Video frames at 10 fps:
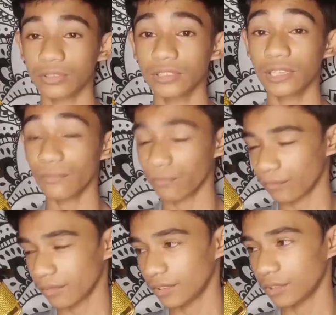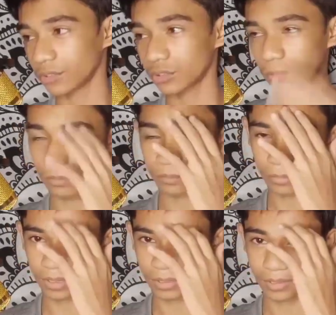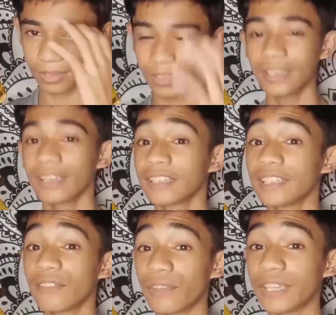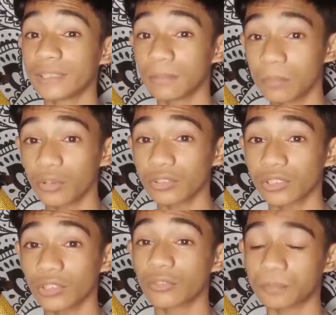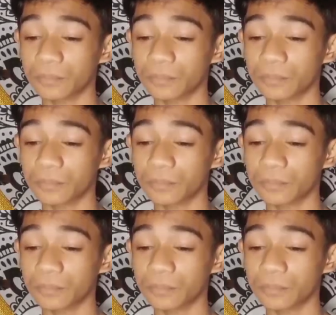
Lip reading: ni YouTube mo ni Facebook. So